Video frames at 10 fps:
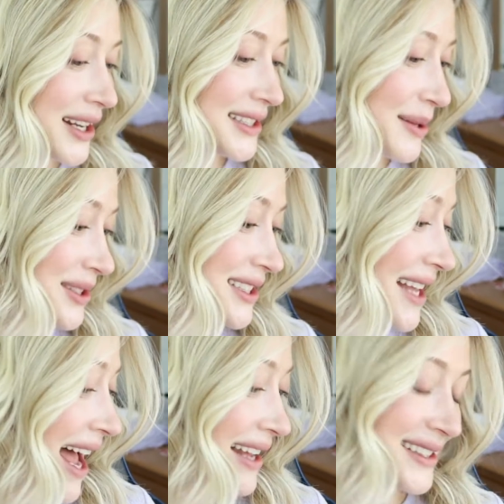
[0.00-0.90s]
is
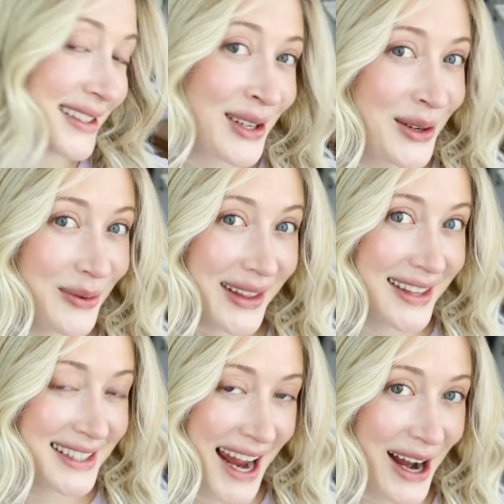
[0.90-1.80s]
obsessed with
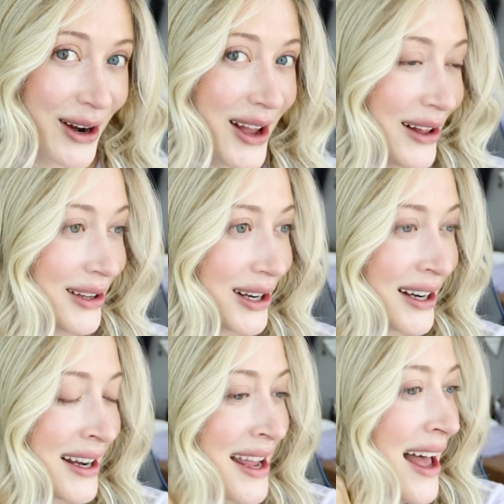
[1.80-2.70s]
this hair color.